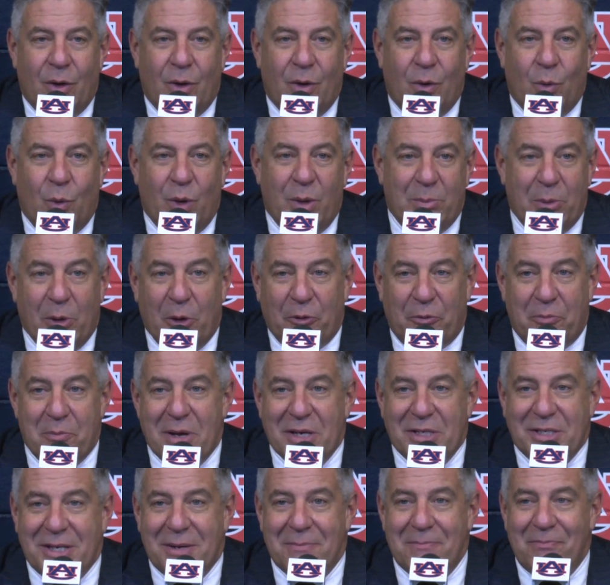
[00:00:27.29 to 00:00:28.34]
We both
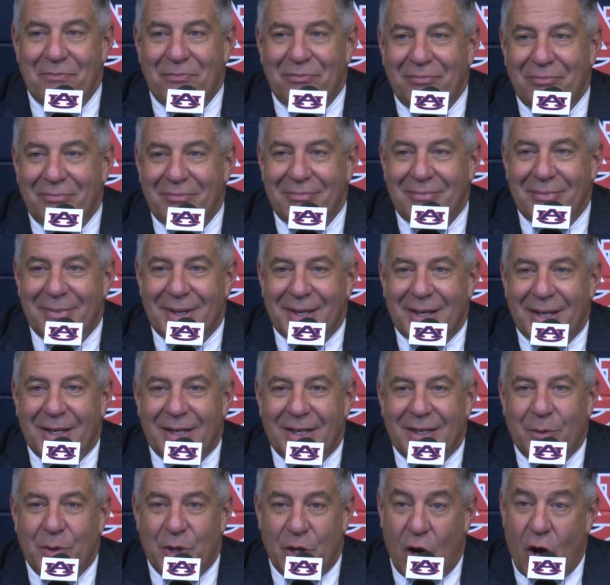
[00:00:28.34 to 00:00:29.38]
miss him.
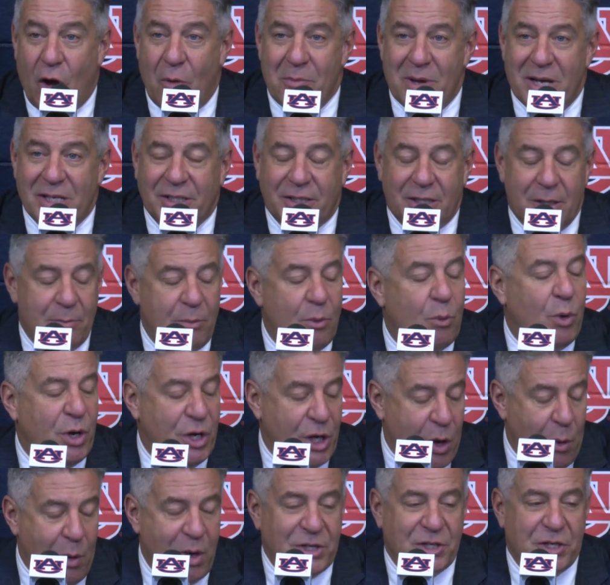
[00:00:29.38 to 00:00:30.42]
We all miss him. We
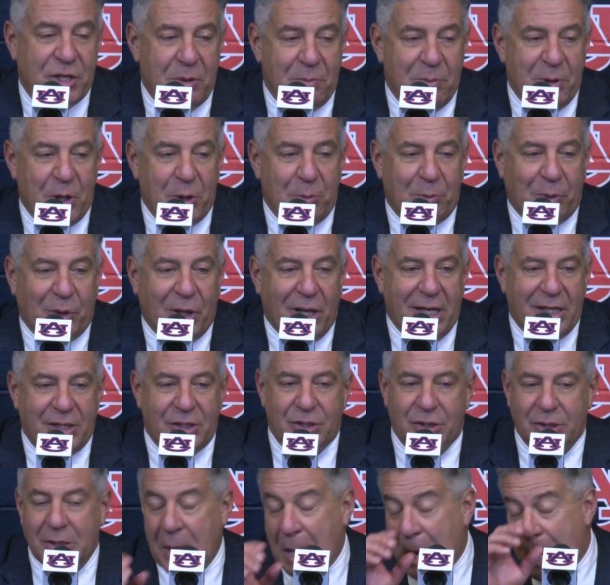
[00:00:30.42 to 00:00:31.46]
know he's in a better
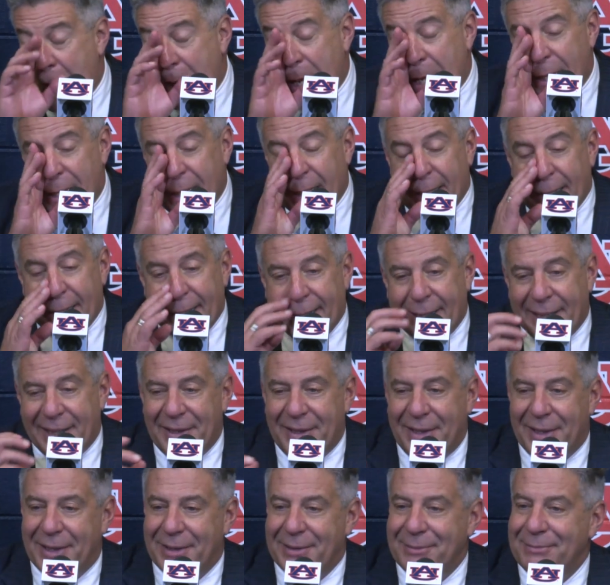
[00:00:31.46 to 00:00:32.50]
place.
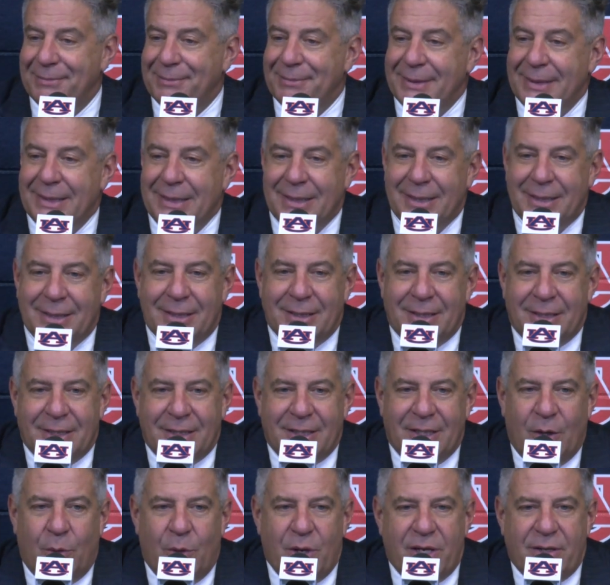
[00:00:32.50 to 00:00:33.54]
And, uh,
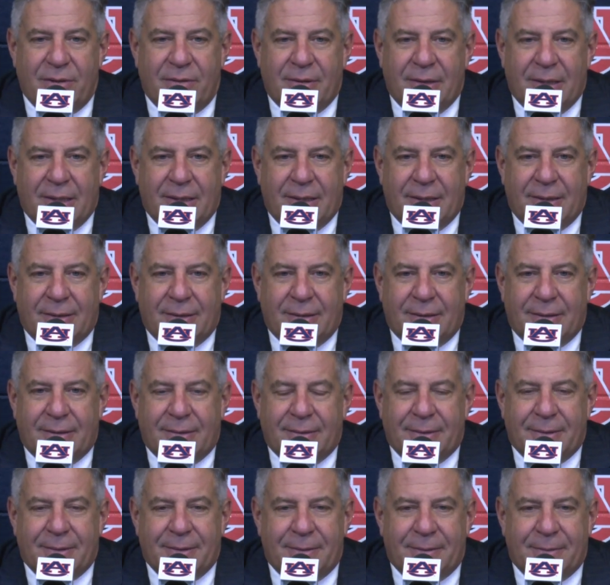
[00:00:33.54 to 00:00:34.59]
you know, we,
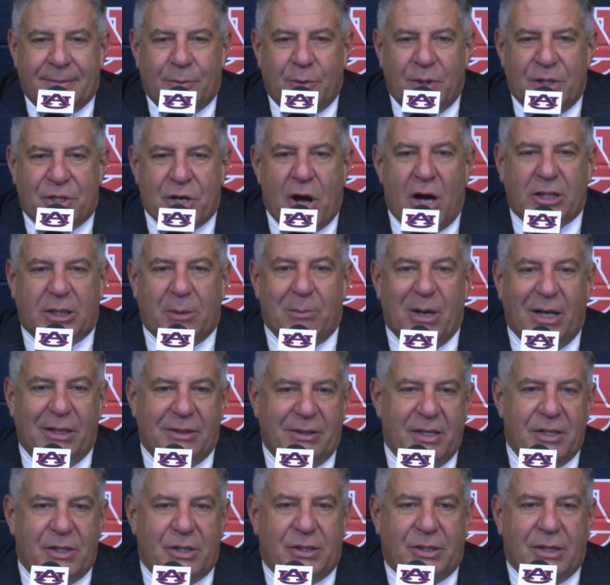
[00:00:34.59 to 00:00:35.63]
we talked about
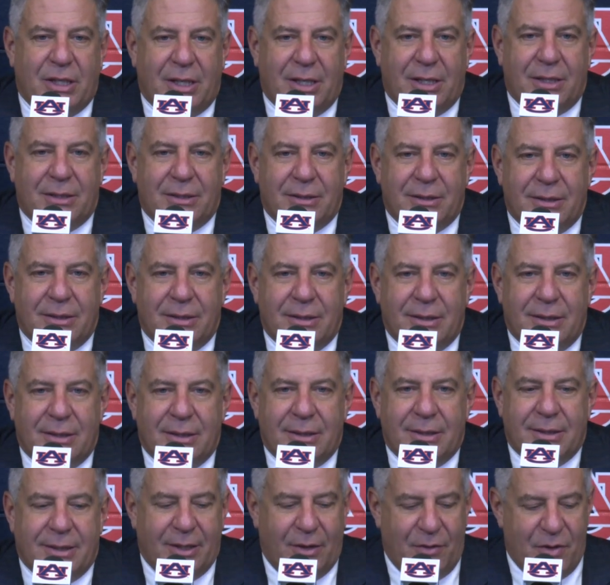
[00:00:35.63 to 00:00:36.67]
this. Uh,
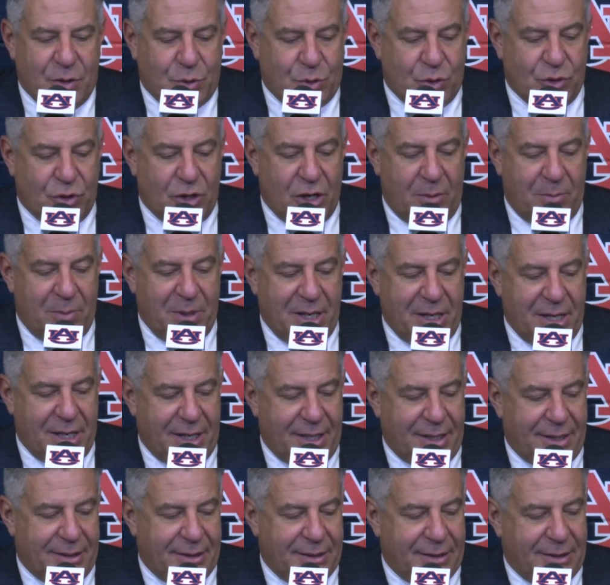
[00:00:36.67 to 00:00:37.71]
you know, this was going to be a,
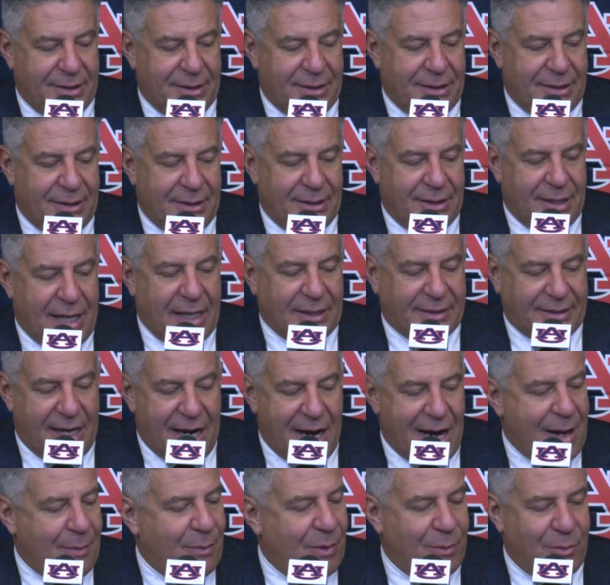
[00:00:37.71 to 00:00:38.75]
uh, a,
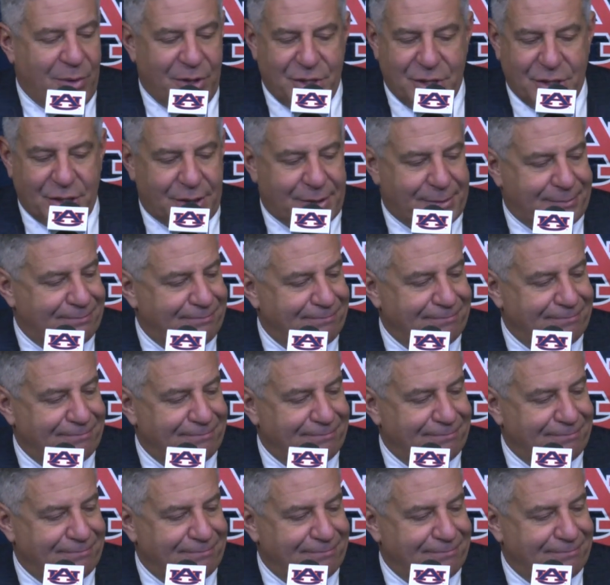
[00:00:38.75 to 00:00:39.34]
time when we just